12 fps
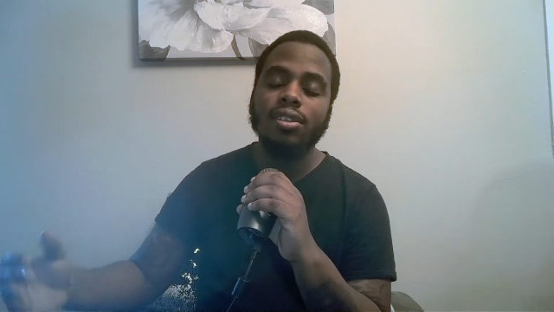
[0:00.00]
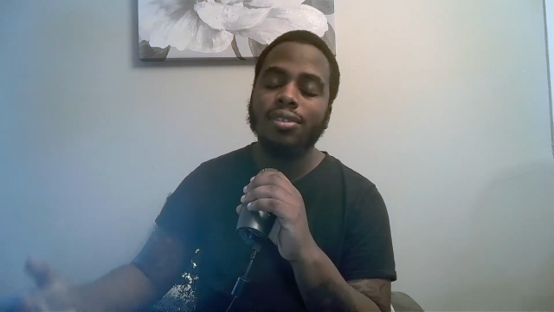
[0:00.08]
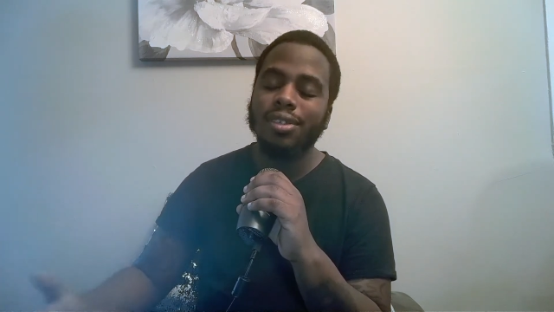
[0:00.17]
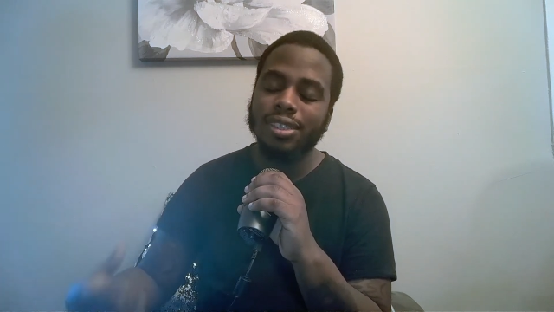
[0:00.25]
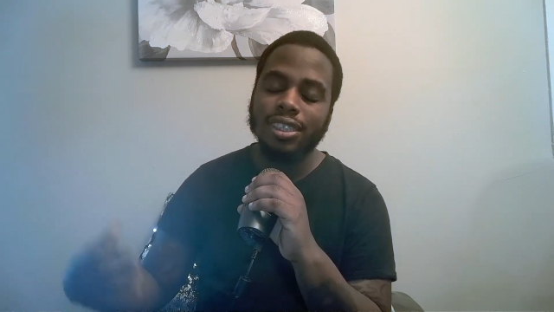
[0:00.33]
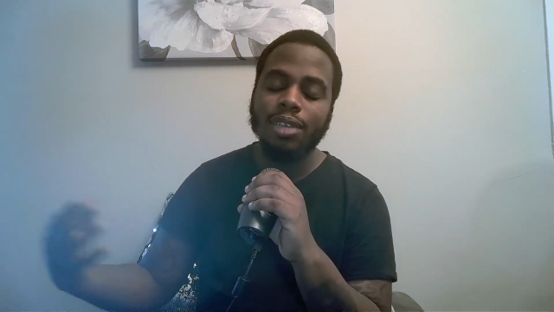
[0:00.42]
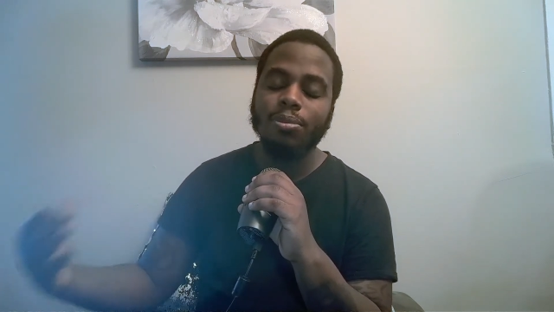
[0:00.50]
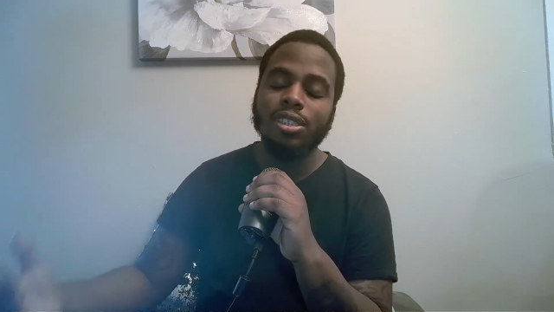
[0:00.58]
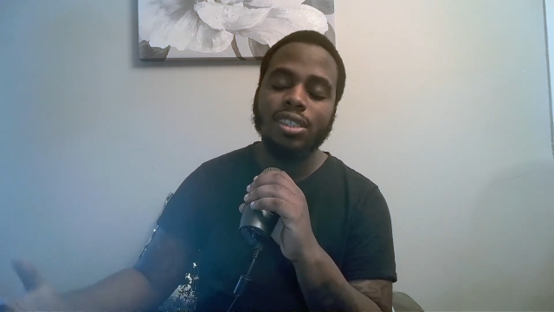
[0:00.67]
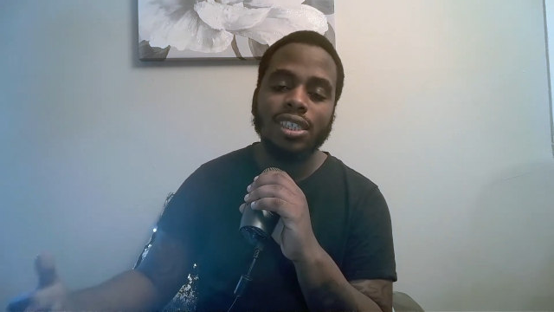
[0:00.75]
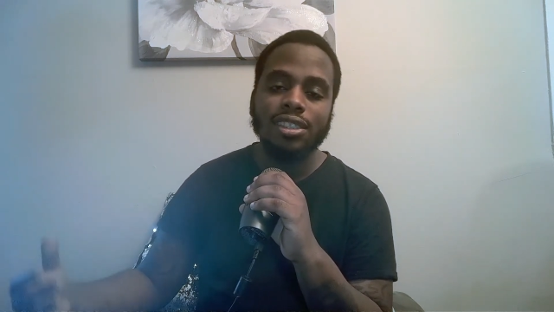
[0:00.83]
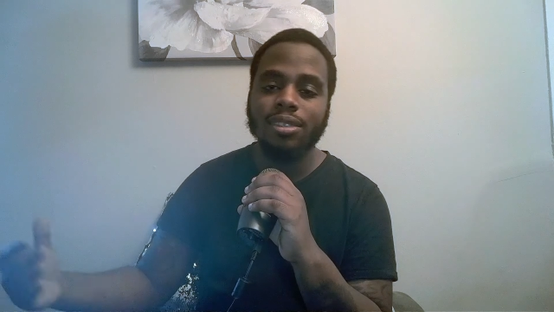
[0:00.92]
a team a
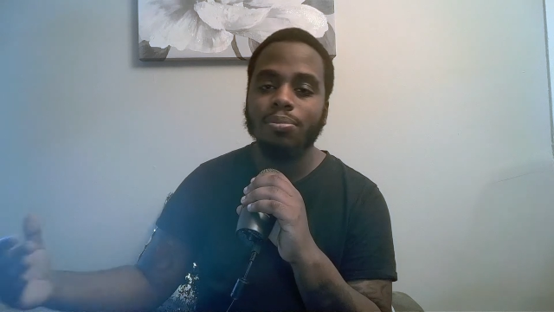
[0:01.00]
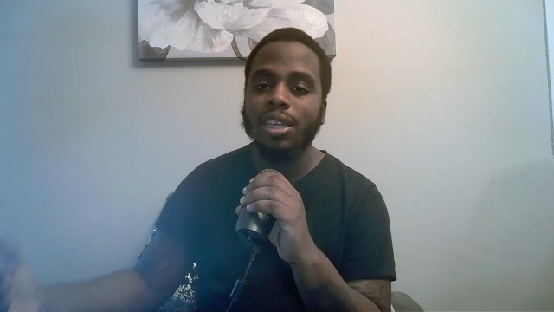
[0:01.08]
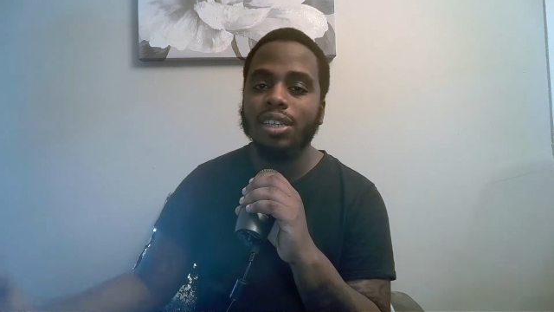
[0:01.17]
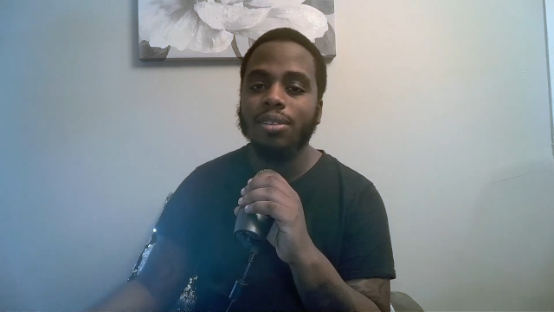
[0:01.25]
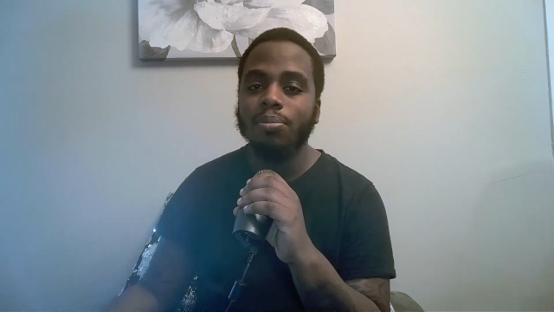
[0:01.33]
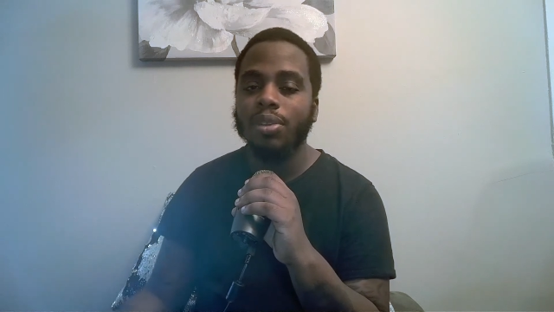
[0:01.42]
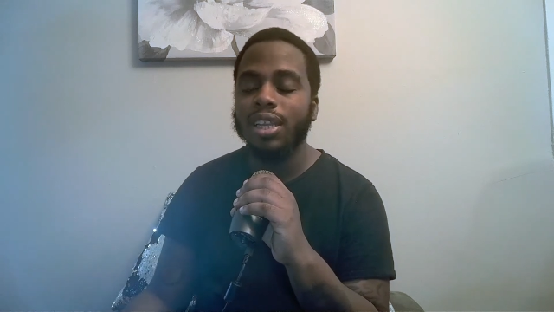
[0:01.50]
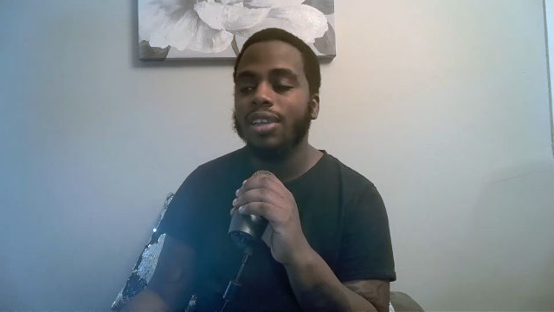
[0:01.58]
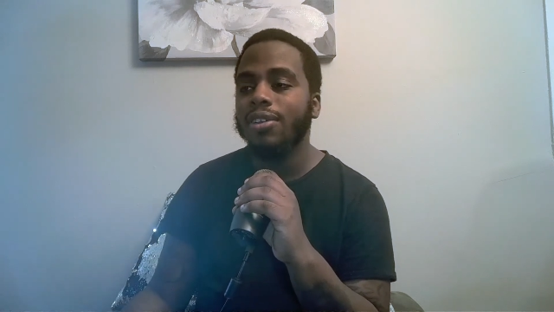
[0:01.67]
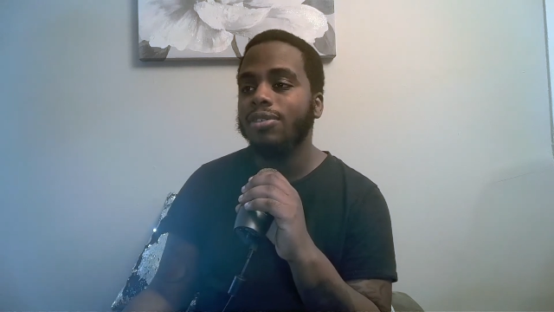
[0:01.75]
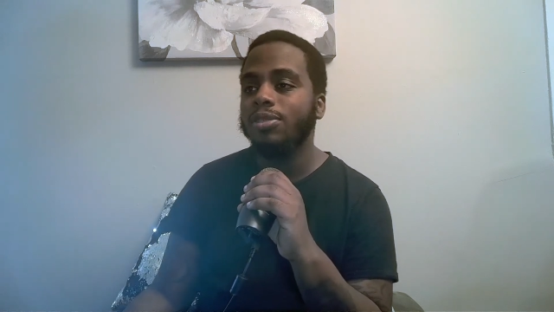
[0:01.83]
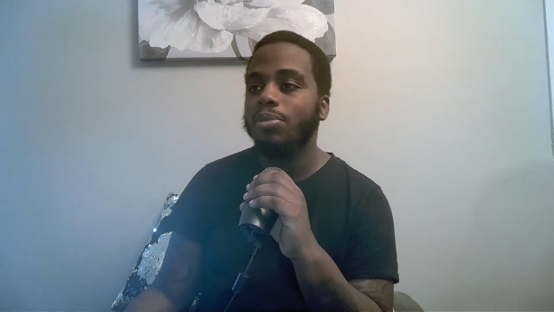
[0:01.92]
chance to make the playoffs.